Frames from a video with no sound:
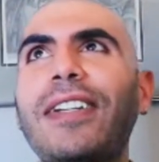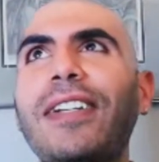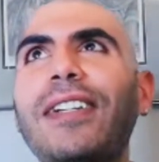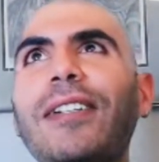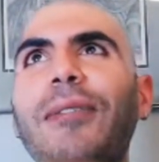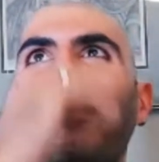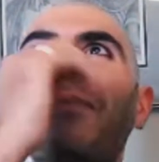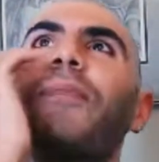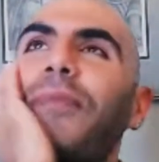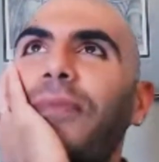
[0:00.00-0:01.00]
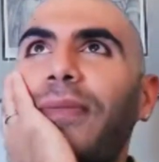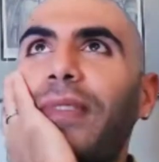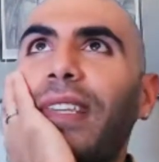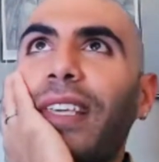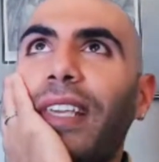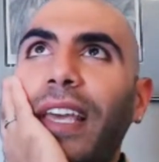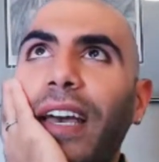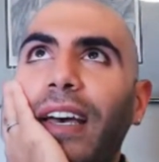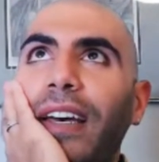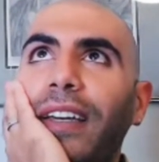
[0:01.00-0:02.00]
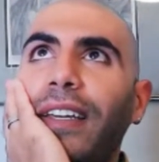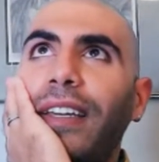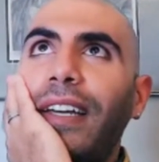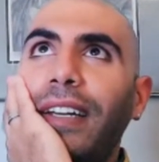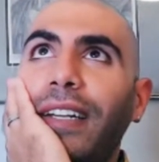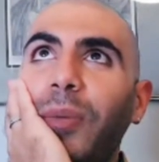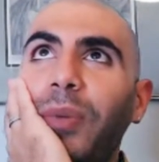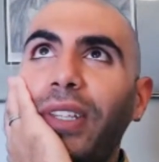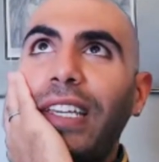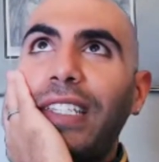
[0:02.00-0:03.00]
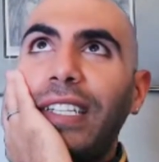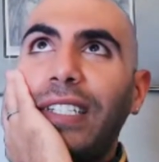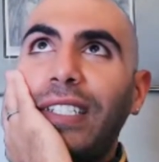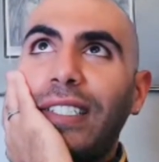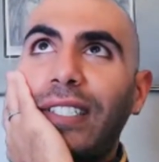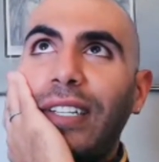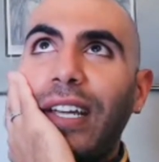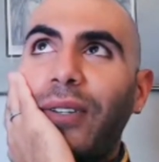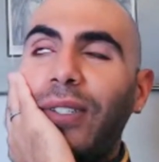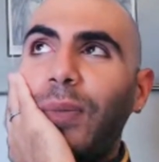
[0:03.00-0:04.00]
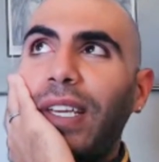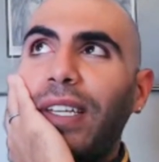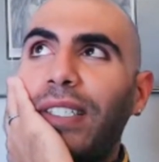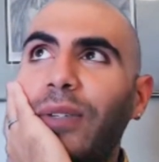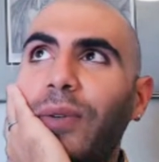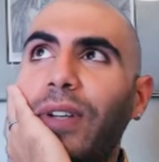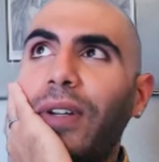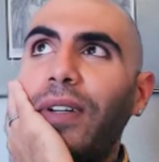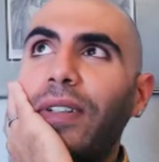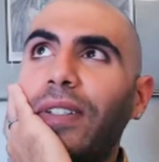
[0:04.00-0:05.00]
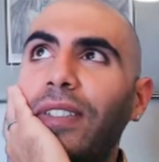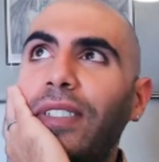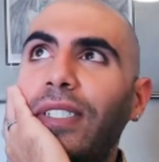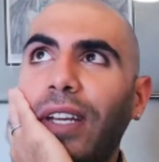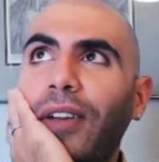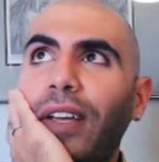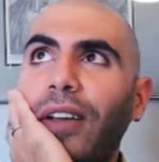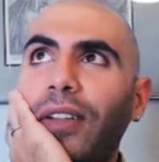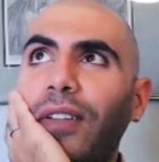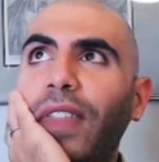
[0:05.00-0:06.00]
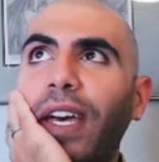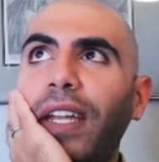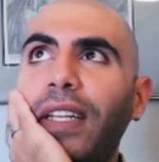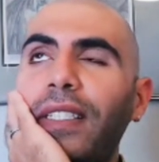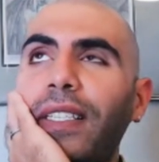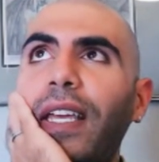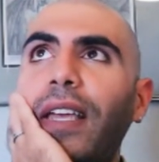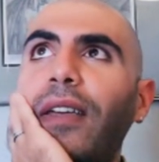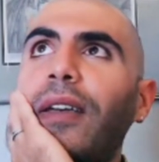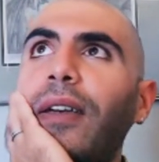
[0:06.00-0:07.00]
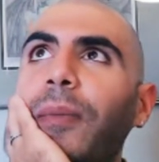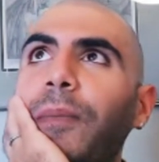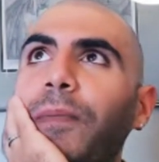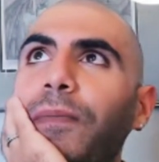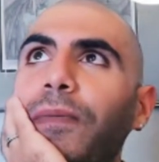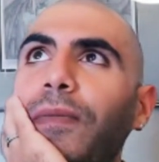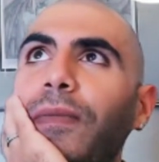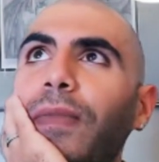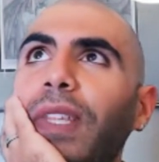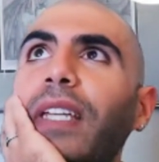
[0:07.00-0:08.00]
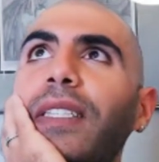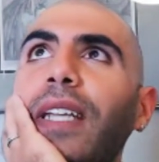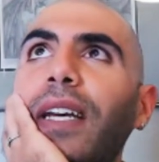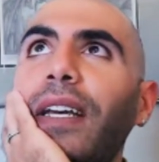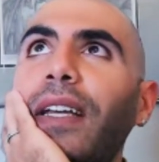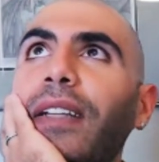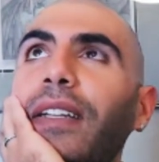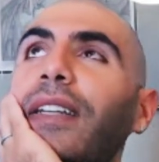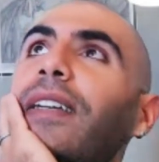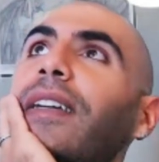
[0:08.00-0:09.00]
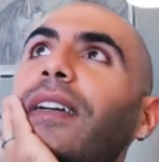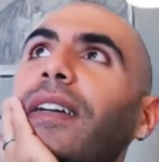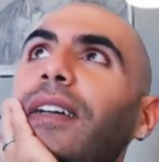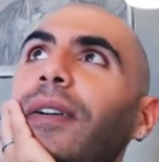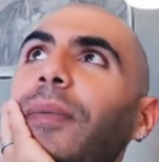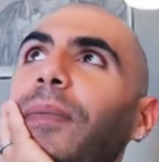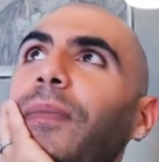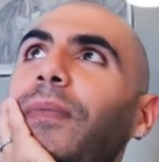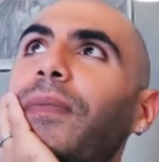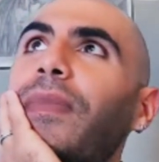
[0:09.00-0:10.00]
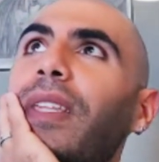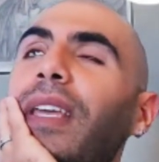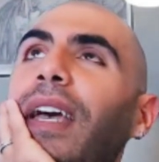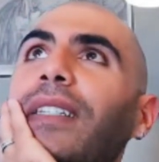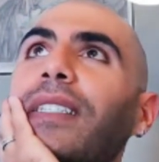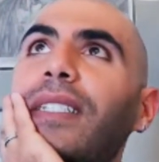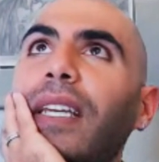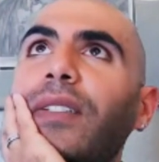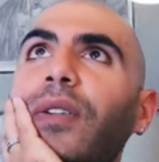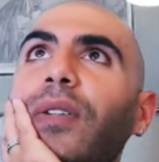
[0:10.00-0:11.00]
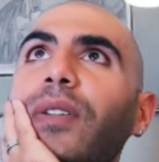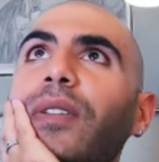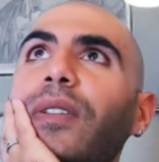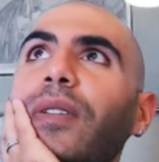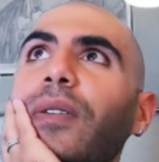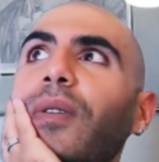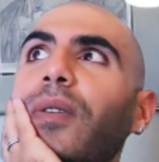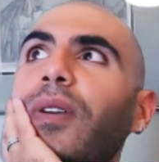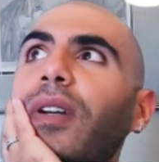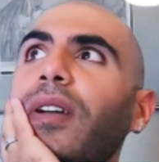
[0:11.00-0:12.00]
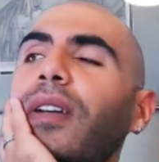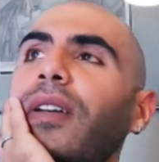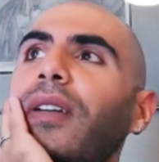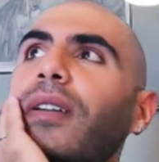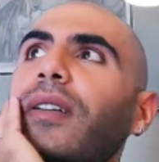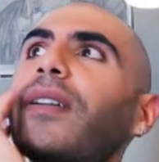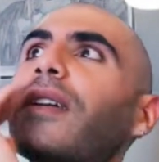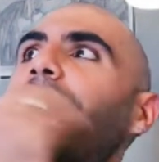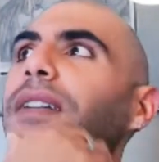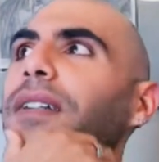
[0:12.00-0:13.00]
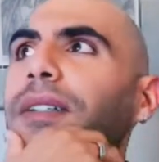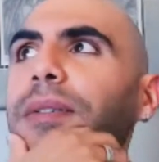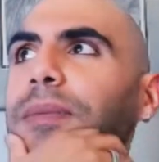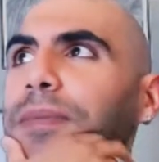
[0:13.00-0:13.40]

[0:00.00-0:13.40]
Um, Yeah, and a couple of things that just stood out to me as you were sharing all of that is like it's not um accidental or uh